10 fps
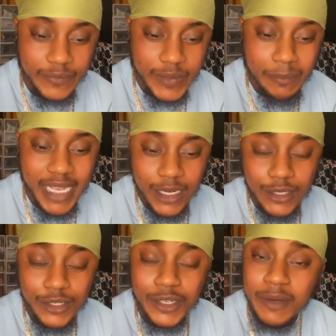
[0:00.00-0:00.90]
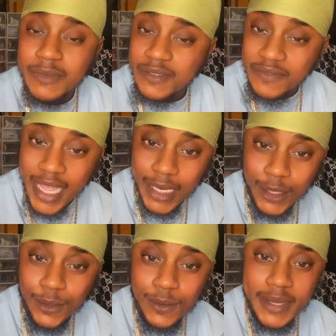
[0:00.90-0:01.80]
medical term is
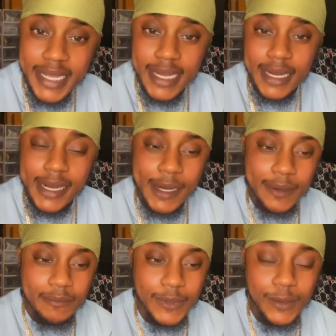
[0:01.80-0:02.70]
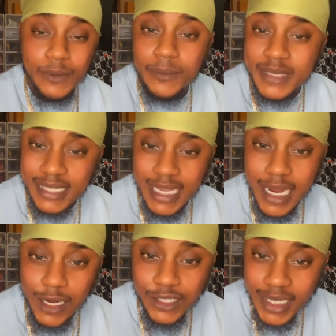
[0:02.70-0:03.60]
phallo, but we would say
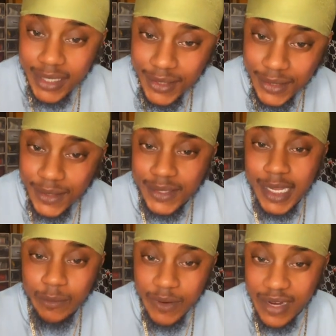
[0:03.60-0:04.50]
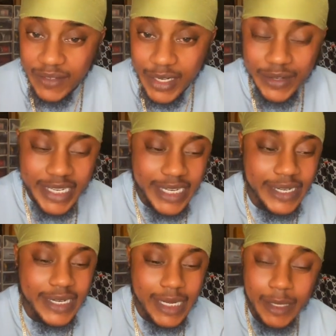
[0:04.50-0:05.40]
our genitals, our private
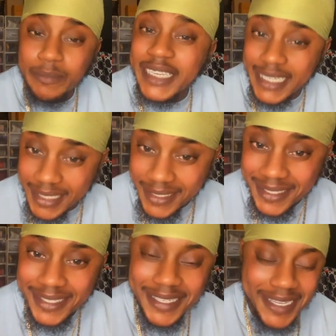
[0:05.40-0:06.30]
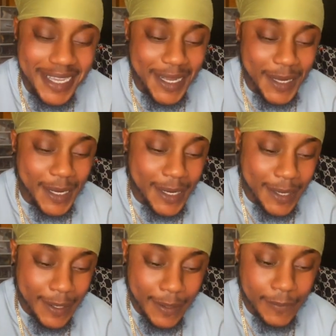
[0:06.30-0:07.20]
area, our penis.
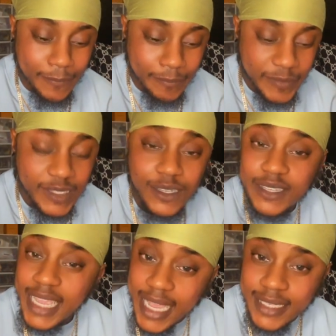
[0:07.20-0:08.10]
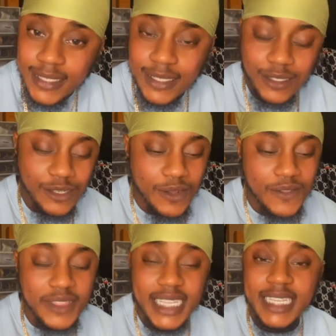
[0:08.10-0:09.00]
So yes, so
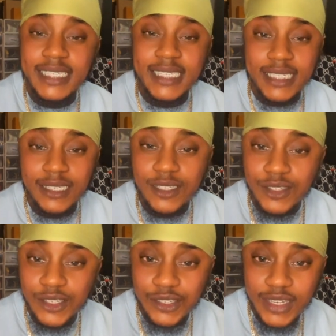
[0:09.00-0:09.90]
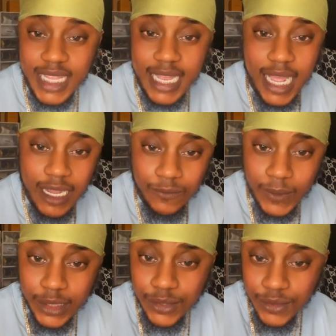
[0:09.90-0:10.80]
this is the surgery that I
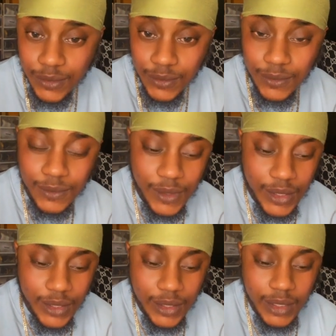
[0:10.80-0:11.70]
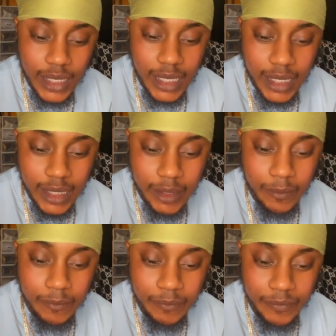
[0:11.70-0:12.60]
went to,
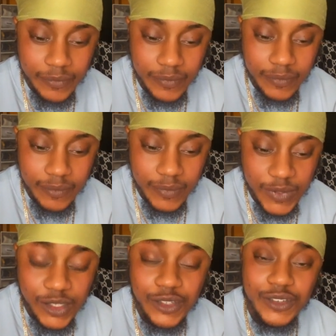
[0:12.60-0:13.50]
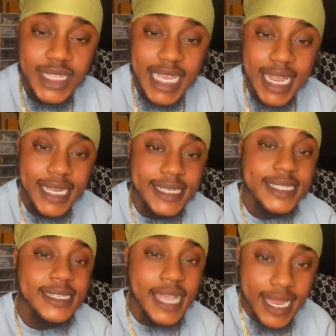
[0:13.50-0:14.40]
the surgery that I
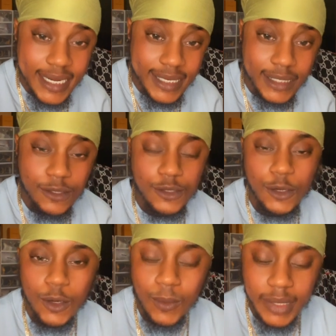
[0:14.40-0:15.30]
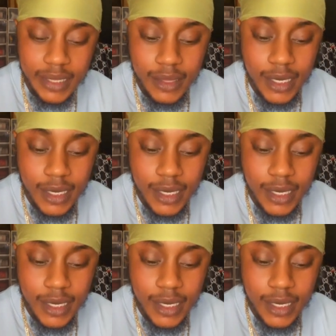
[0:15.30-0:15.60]
decided to go with.